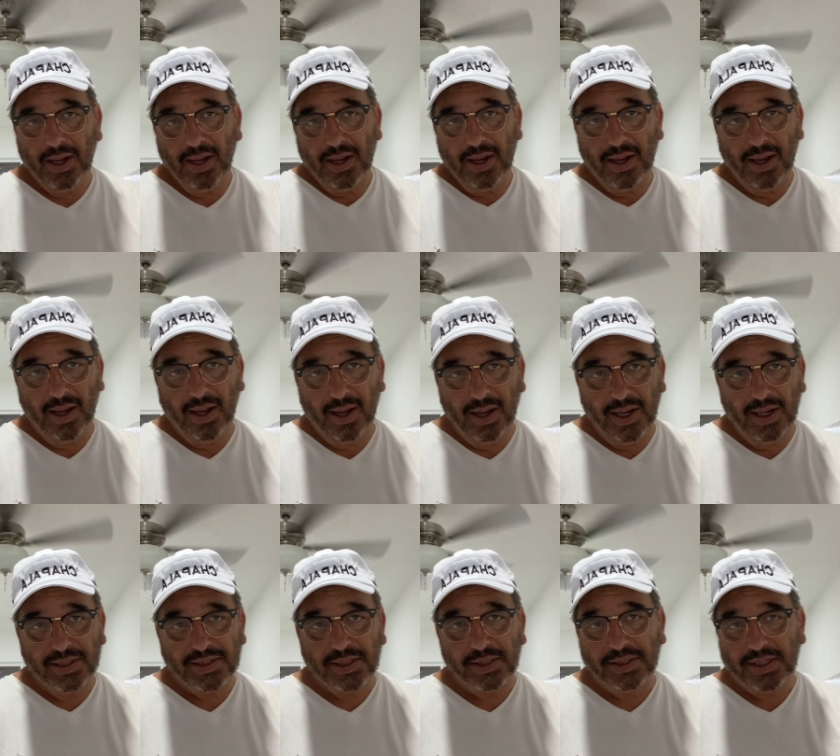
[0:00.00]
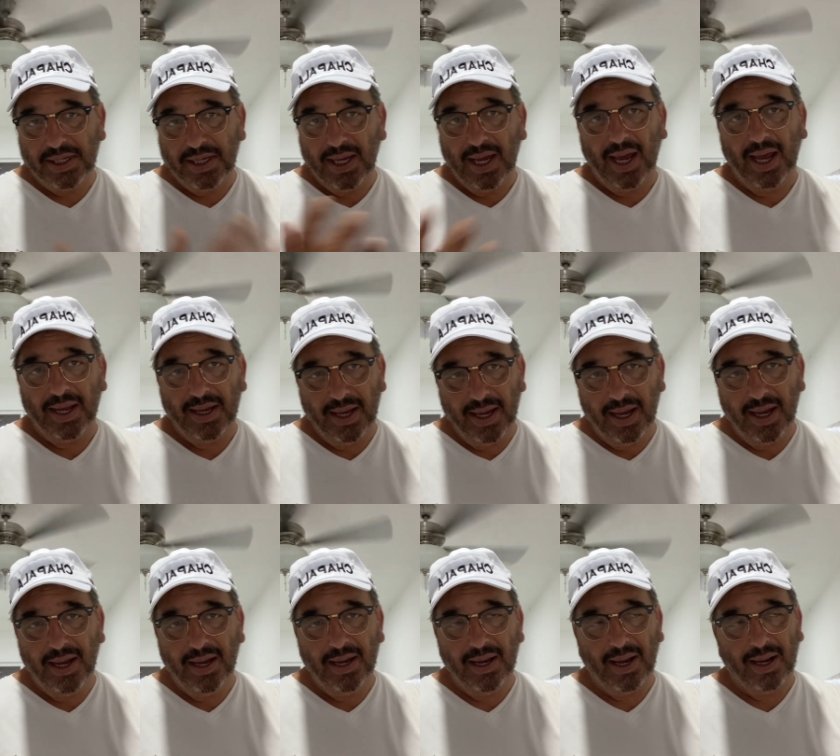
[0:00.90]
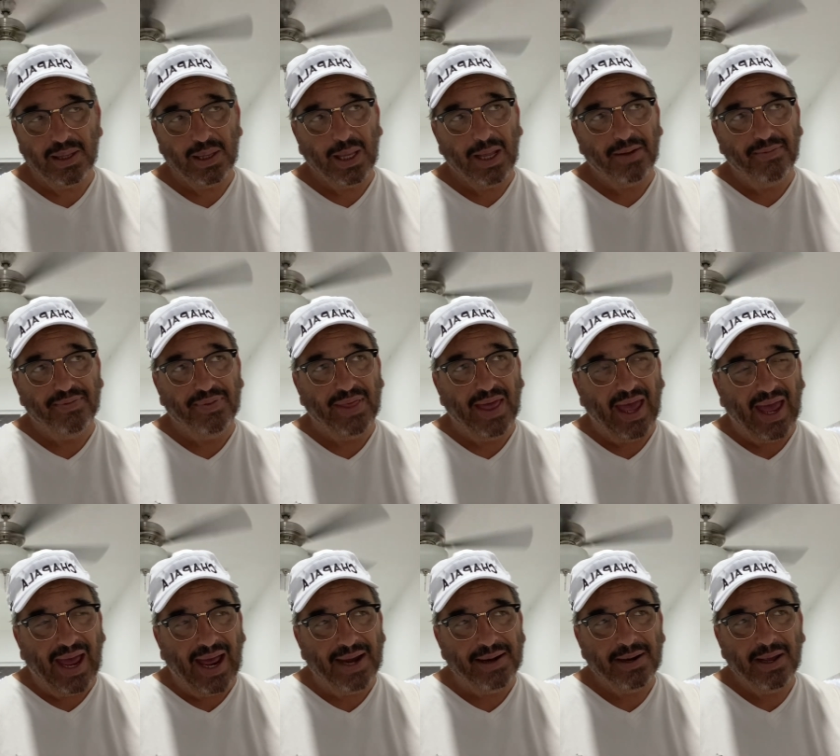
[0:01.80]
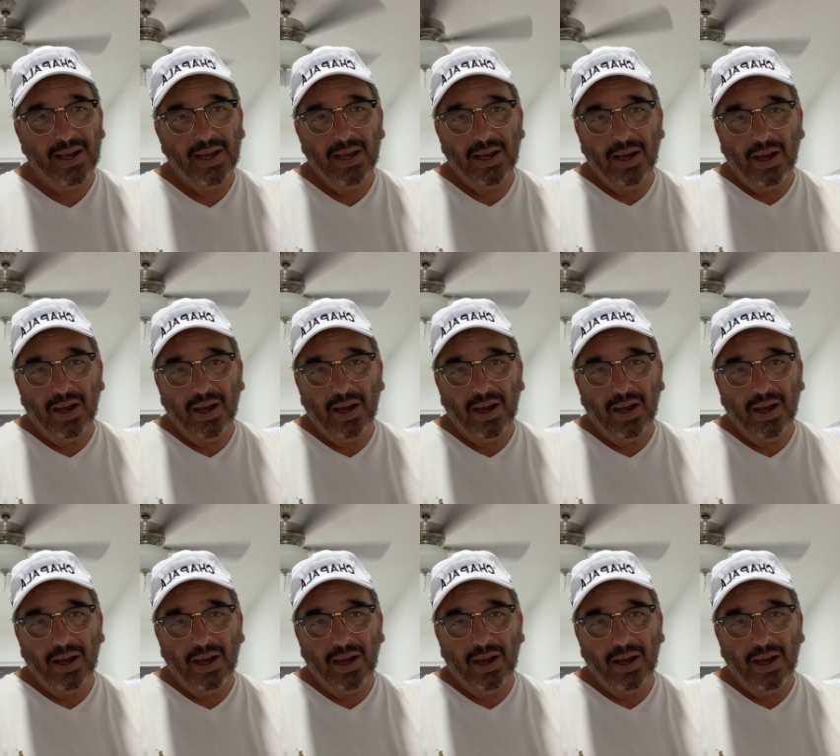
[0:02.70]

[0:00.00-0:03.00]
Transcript: It's a DIA. I love that.